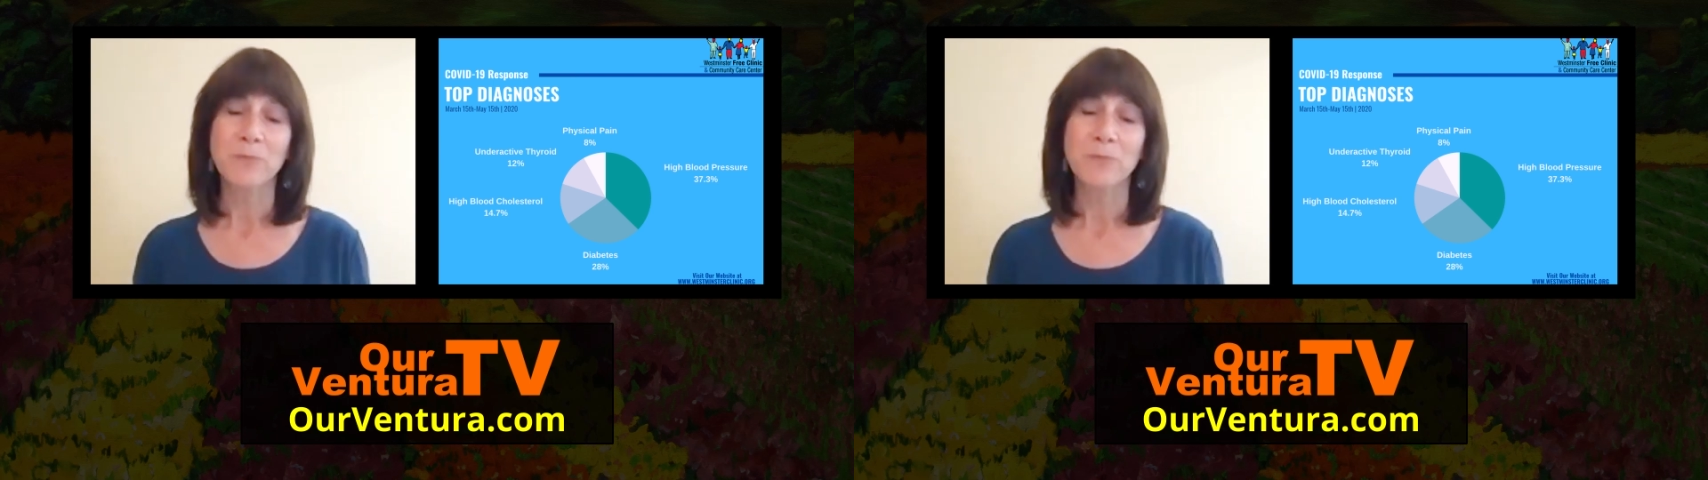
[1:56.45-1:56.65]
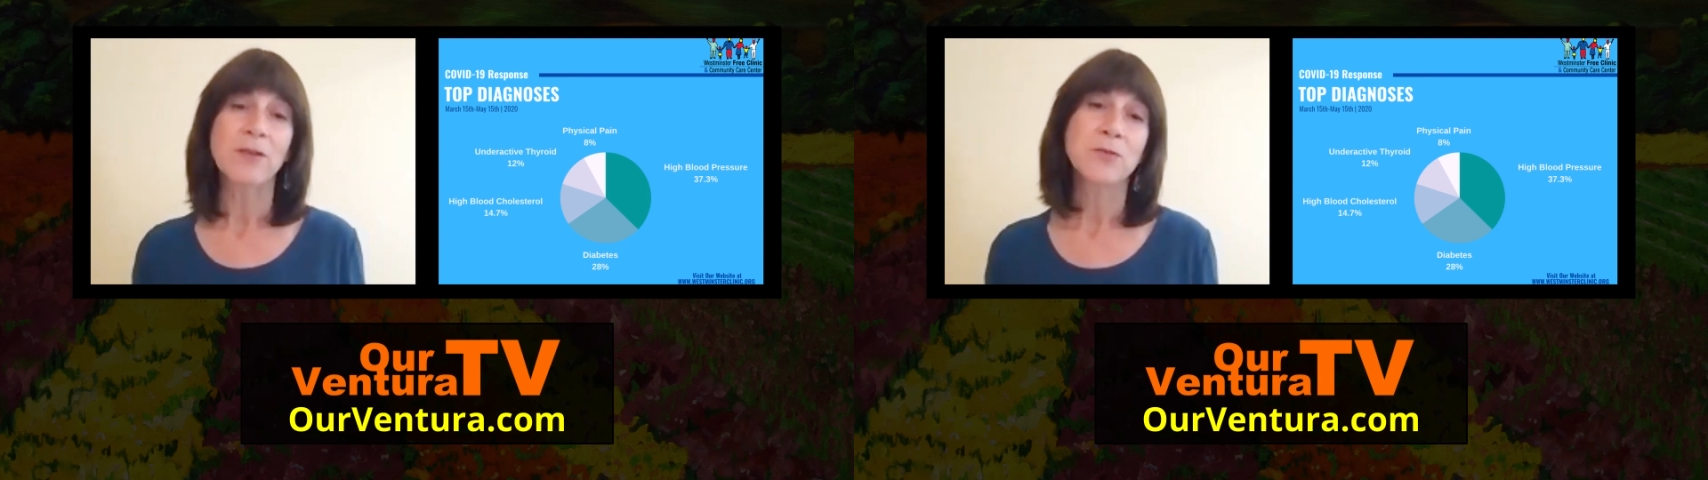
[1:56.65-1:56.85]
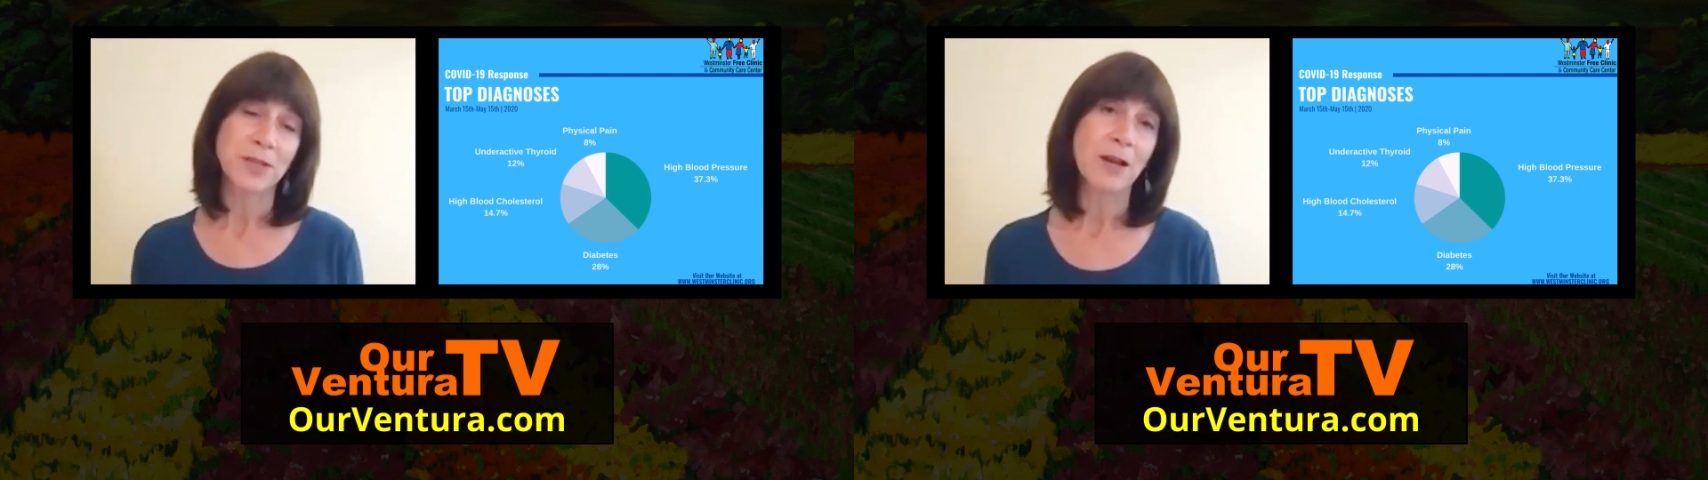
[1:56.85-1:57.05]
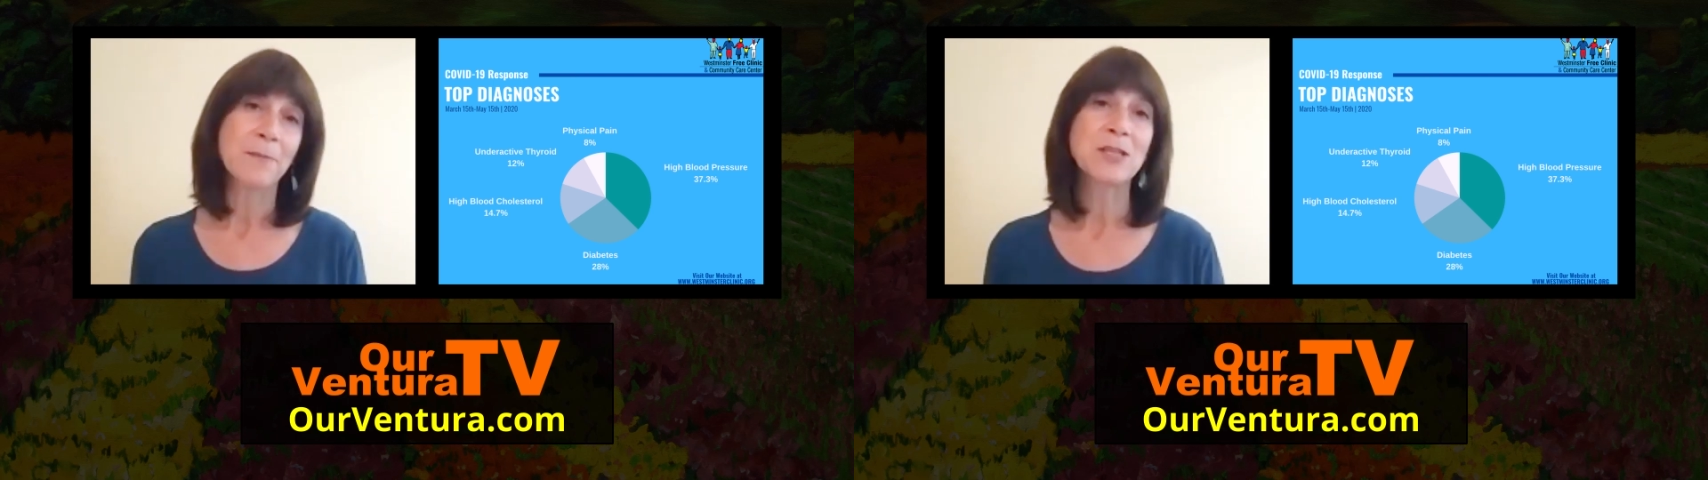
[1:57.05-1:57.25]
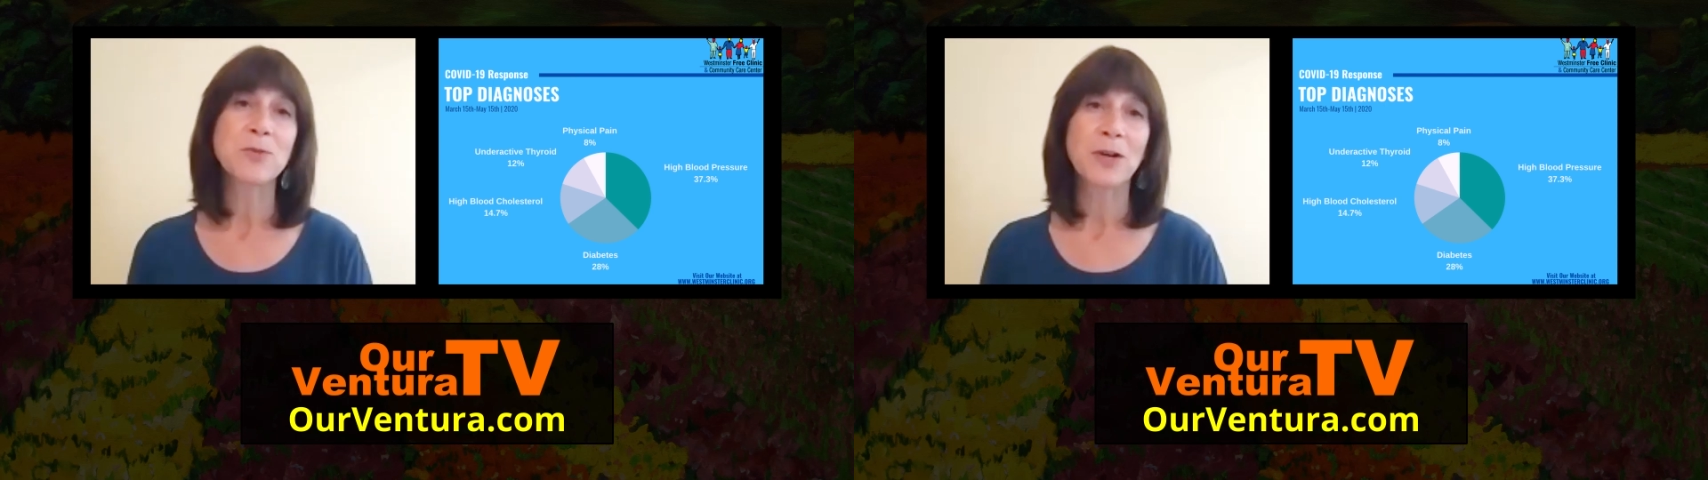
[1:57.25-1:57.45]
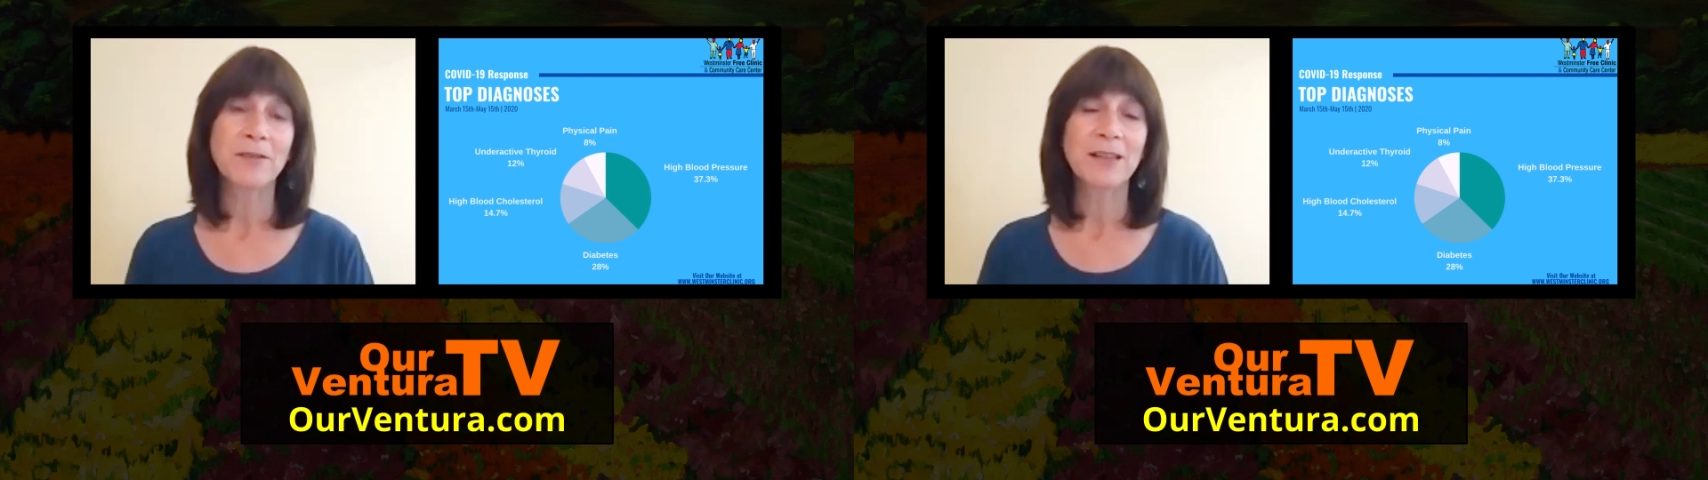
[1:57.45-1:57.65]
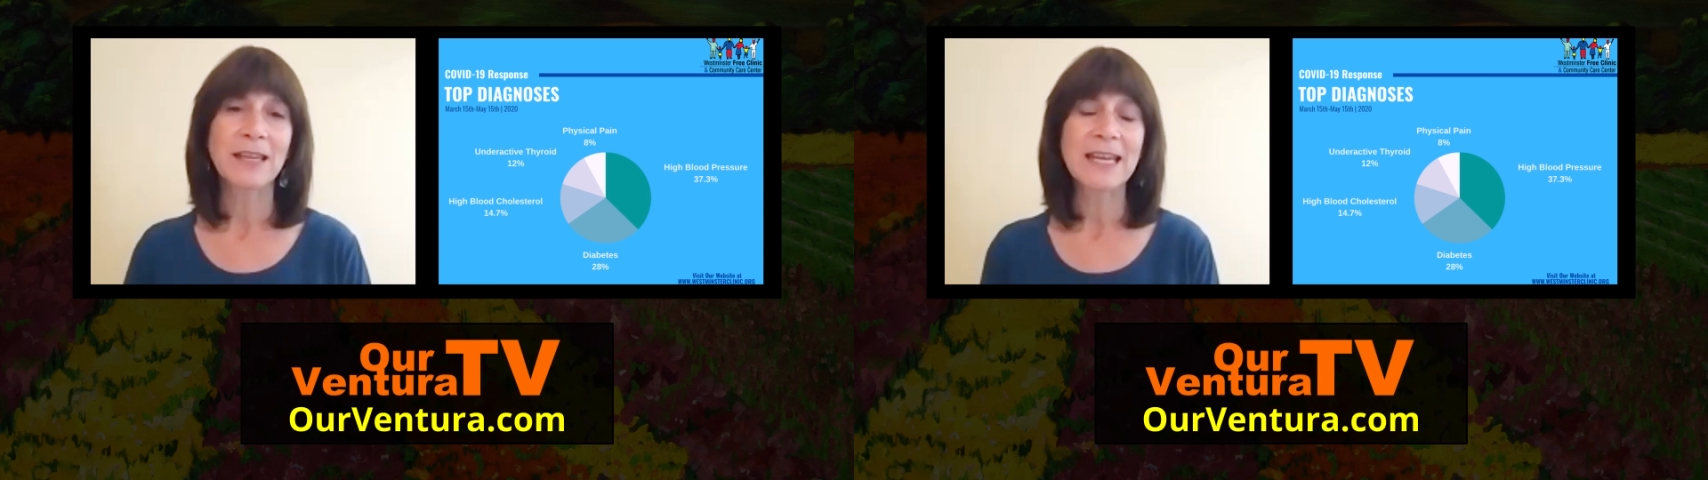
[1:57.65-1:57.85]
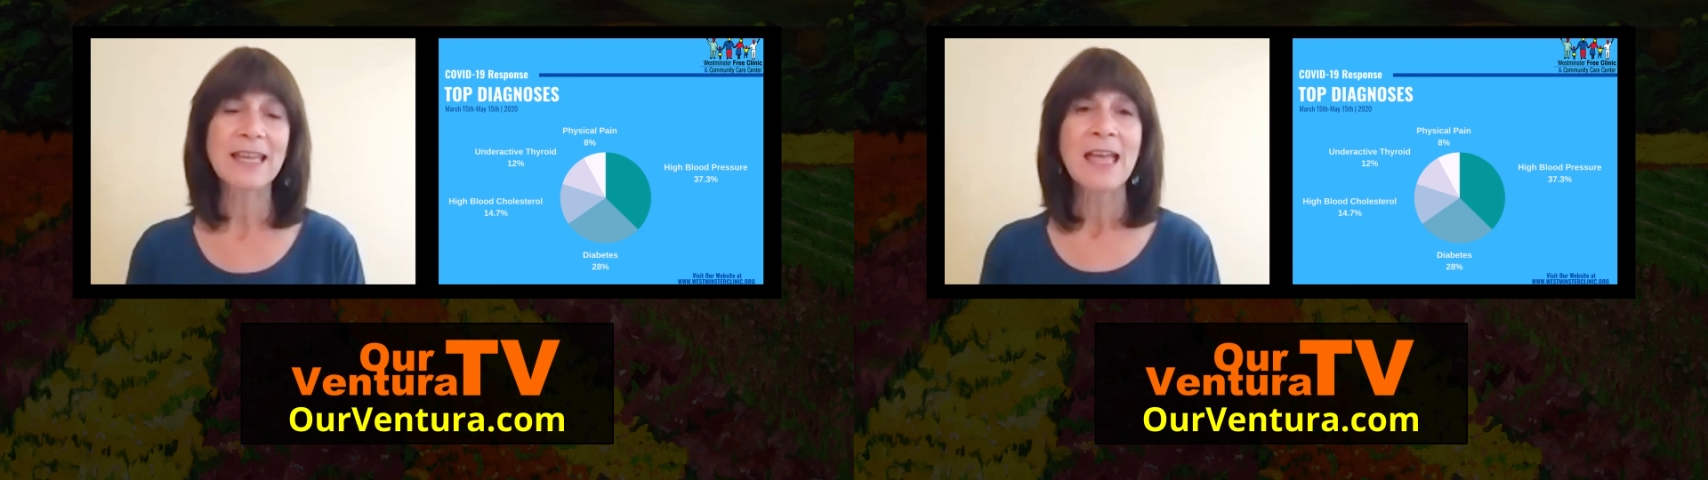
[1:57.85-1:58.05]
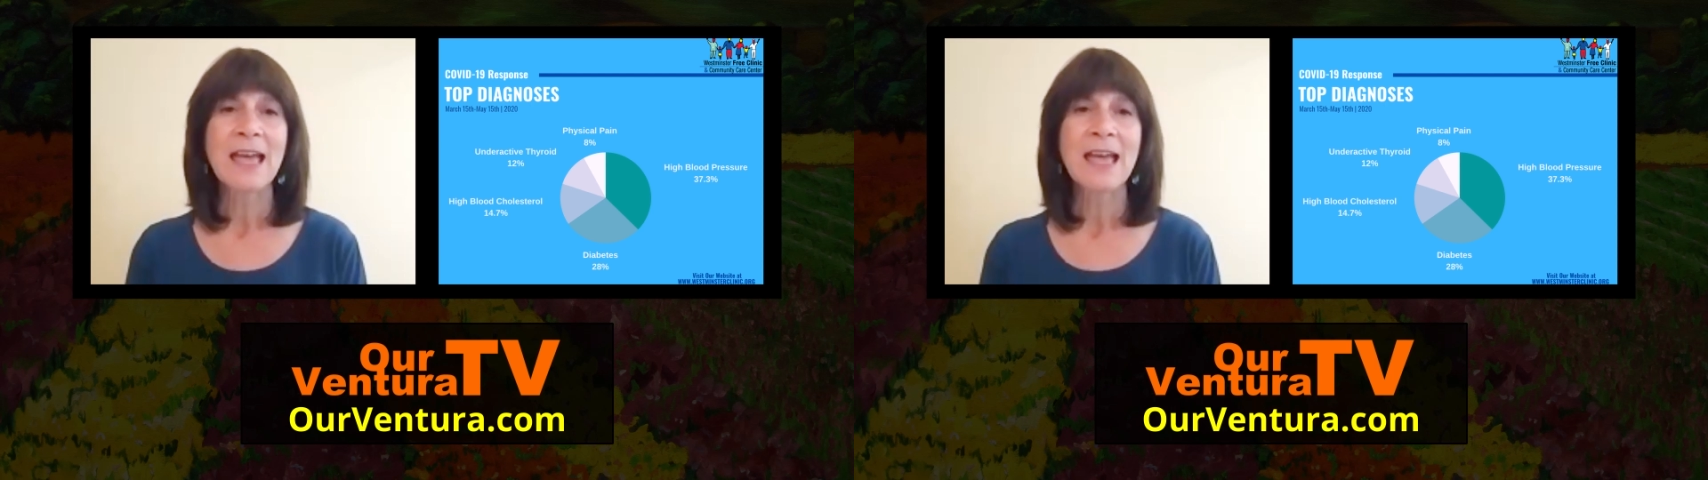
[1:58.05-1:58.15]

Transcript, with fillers: that used to come into our clinic,